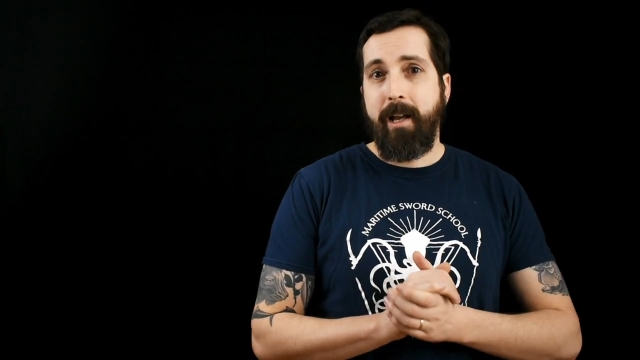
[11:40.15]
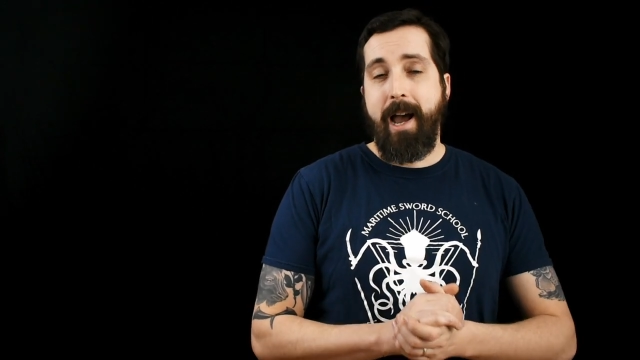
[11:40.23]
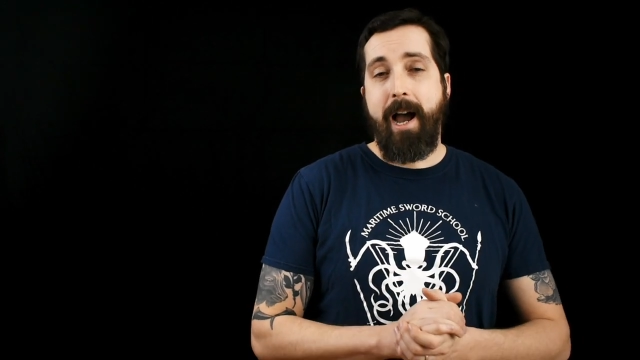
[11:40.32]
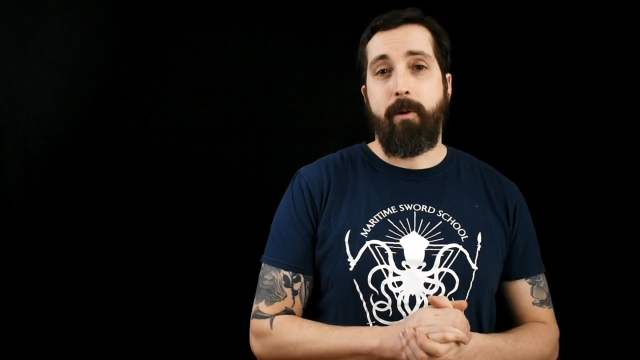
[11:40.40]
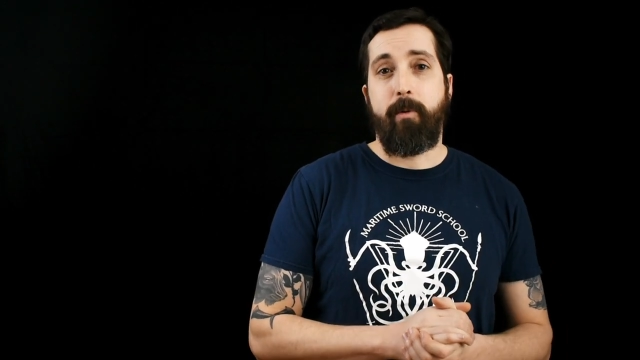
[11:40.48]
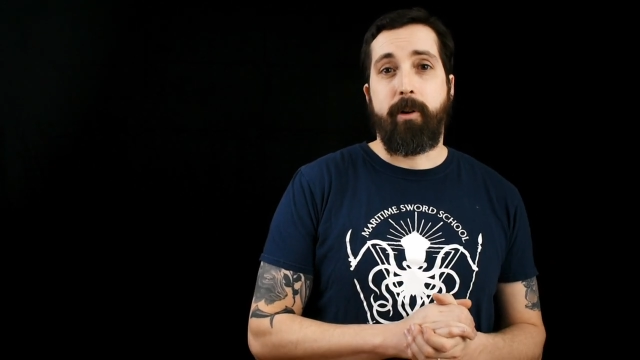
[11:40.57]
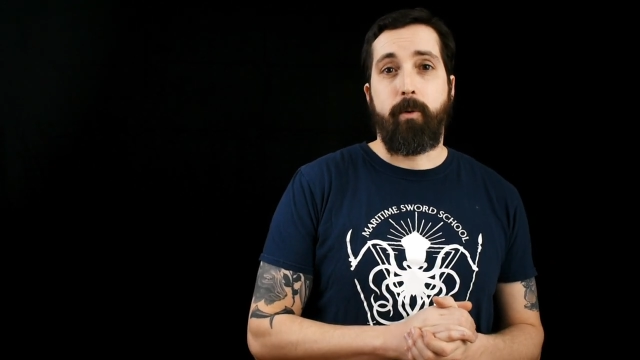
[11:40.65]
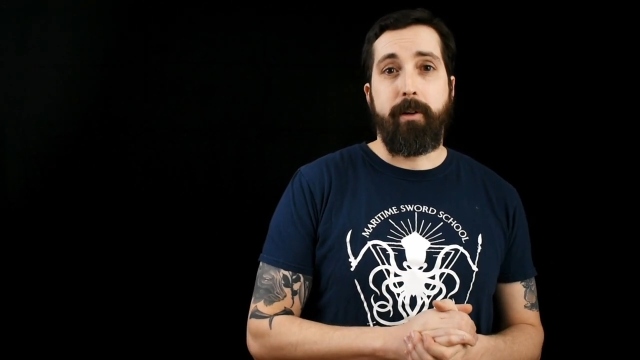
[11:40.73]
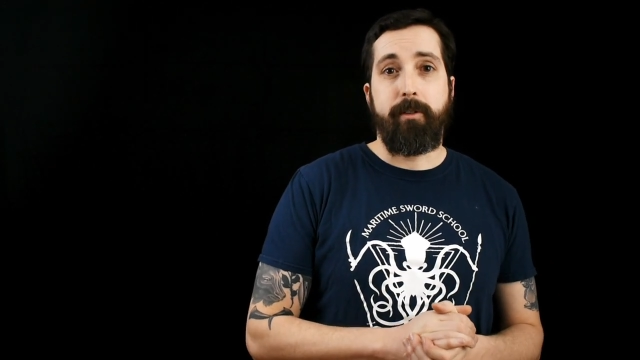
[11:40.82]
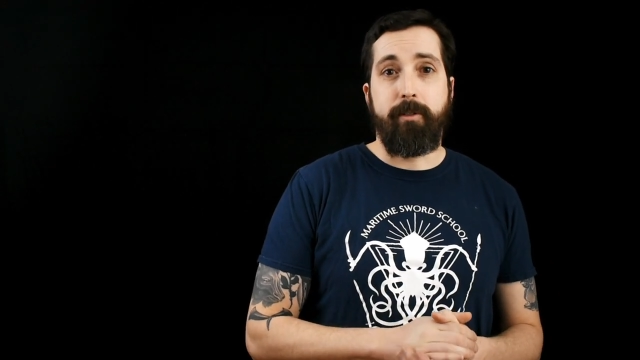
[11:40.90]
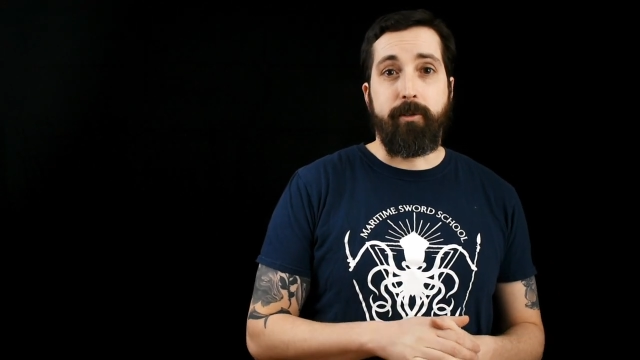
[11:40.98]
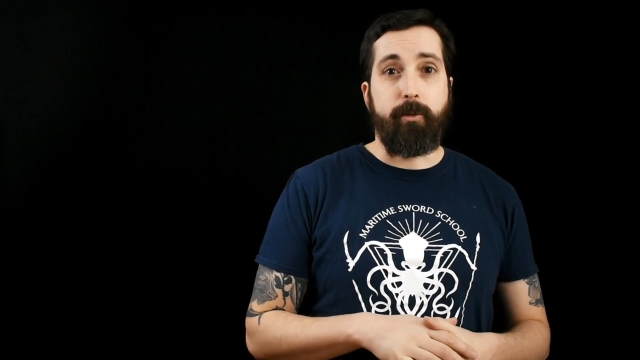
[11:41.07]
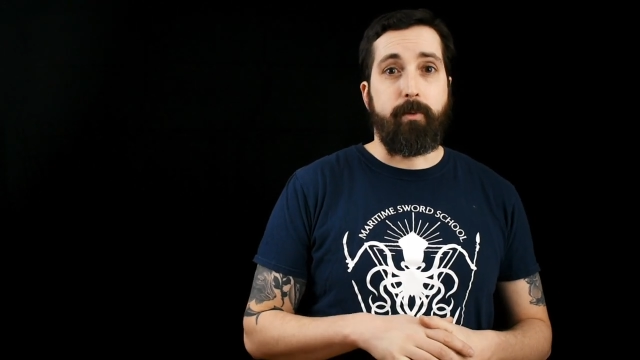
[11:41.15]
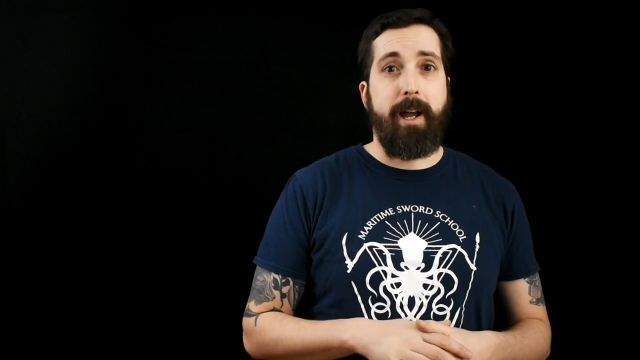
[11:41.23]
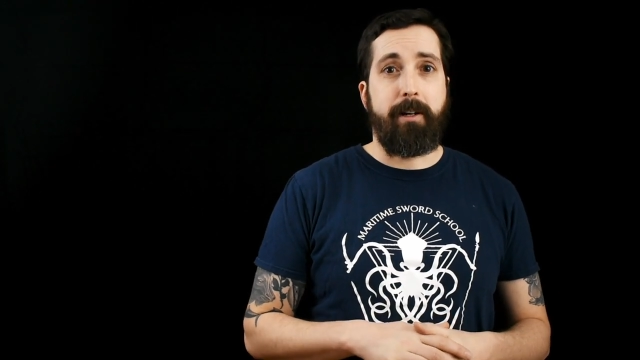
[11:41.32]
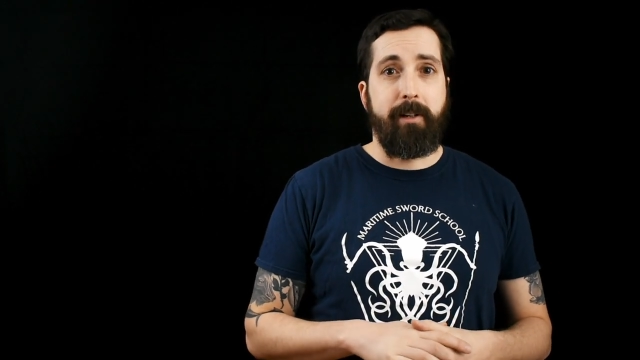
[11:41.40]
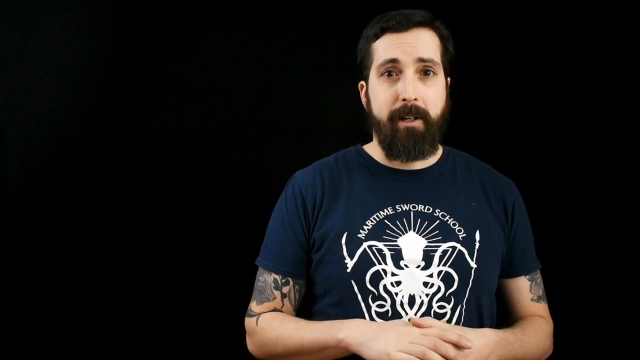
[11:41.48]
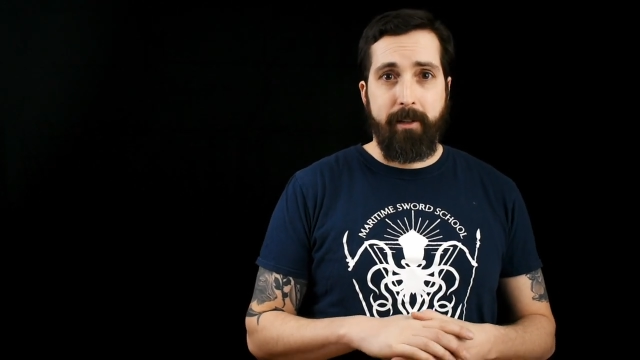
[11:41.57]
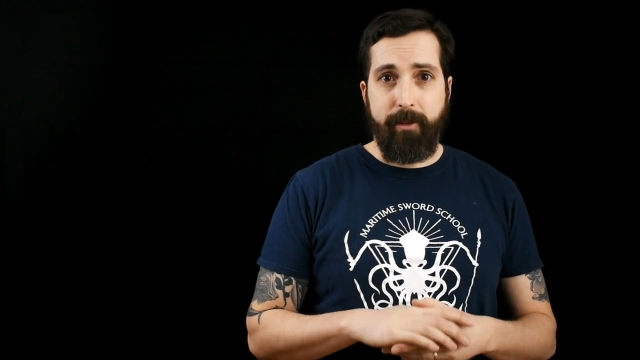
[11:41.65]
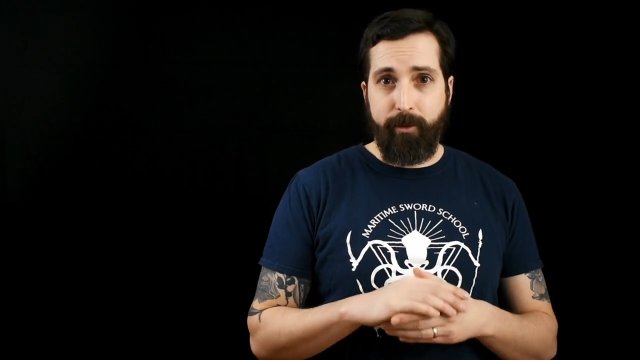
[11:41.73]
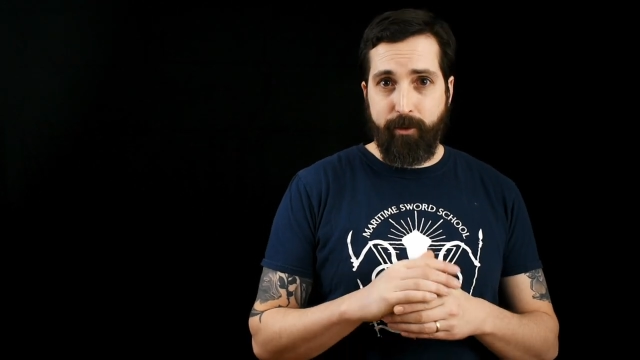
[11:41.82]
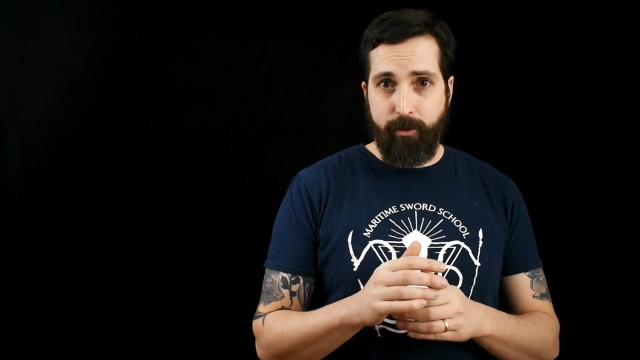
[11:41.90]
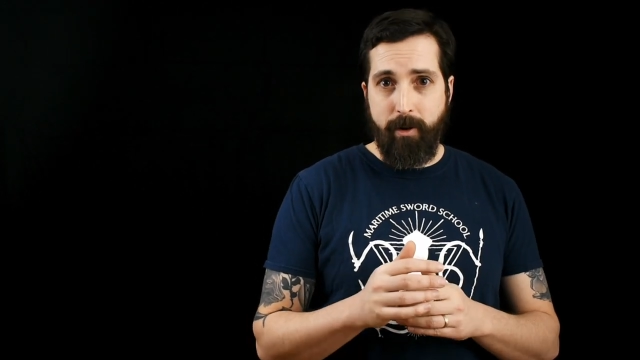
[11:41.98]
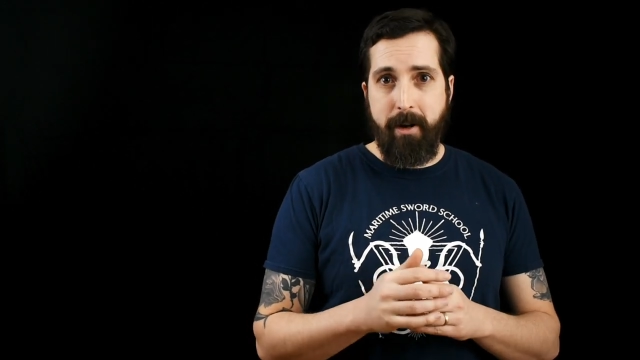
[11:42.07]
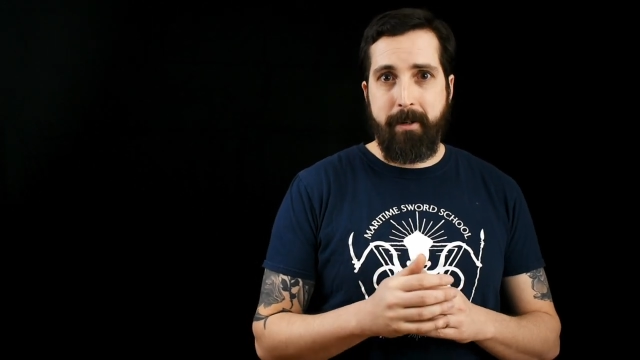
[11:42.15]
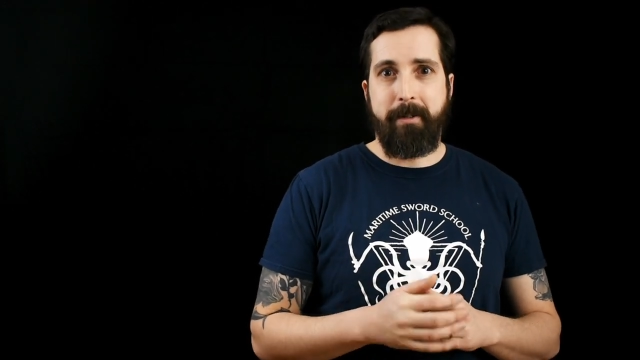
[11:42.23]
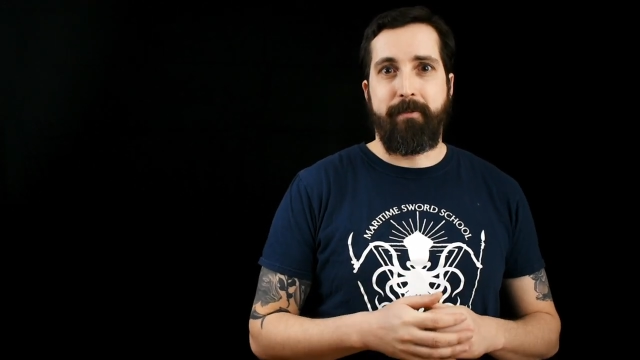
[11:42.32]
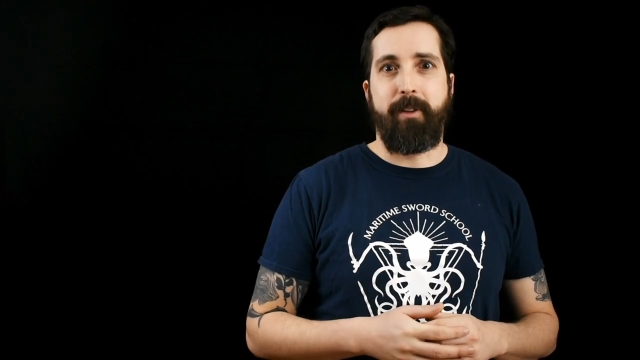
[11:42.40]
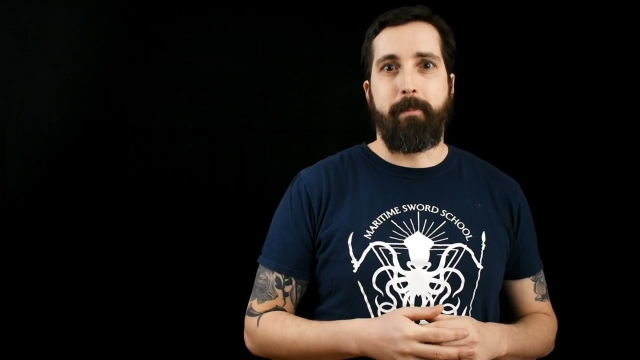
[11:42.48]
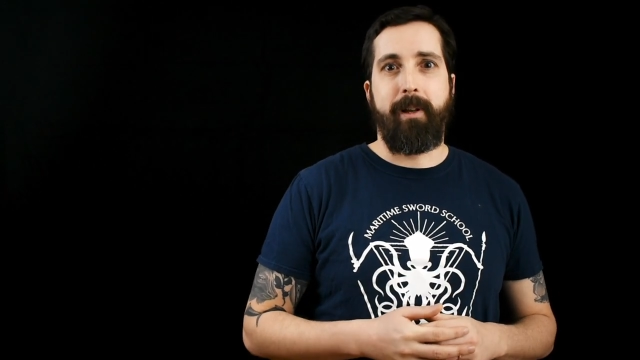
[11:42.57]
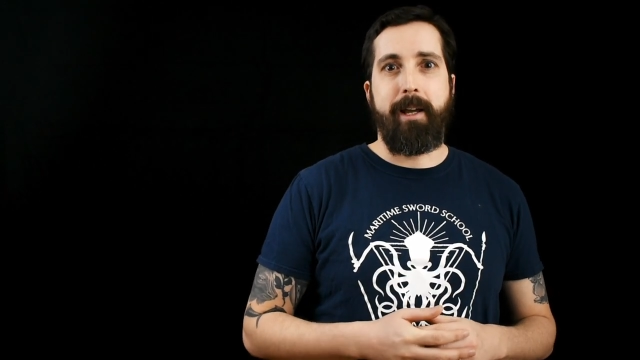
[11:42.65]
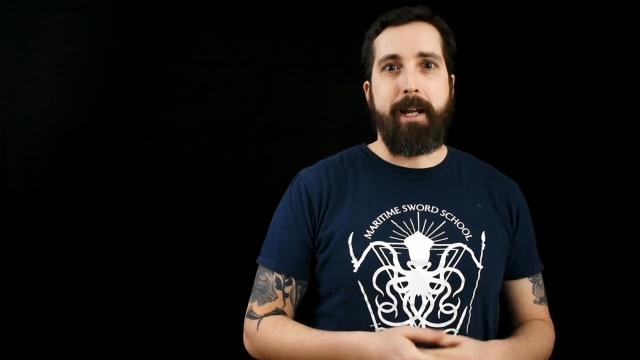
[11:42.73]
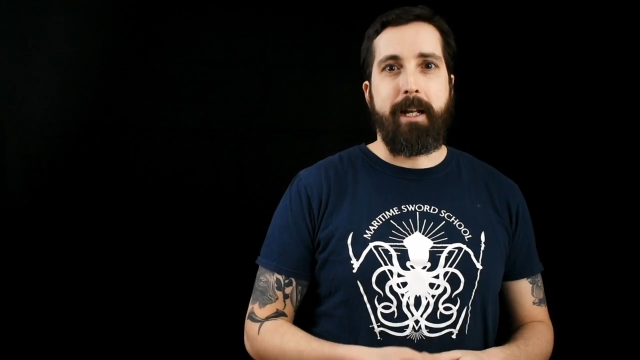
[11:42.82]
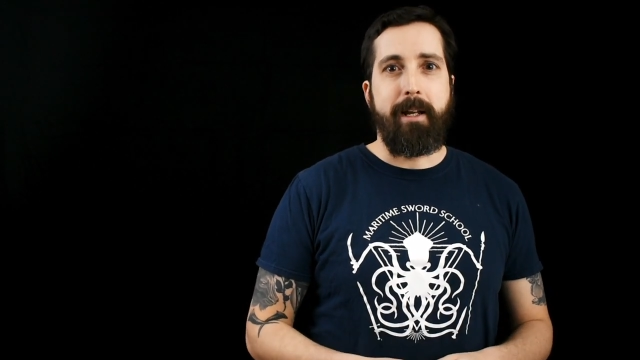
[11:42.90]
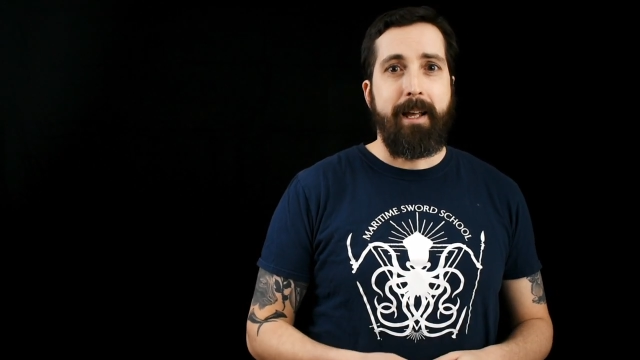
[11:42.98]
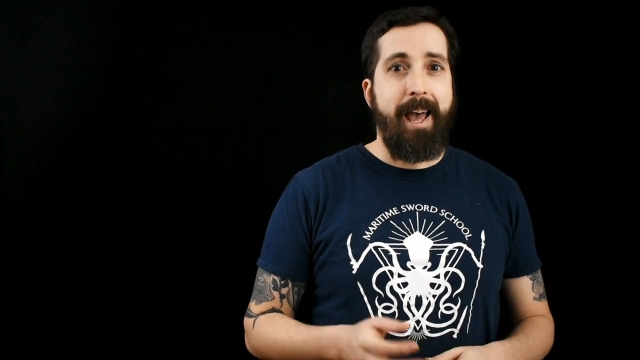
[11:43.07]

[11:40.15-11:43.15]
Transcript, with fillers: how we're going to direct the strong of the blade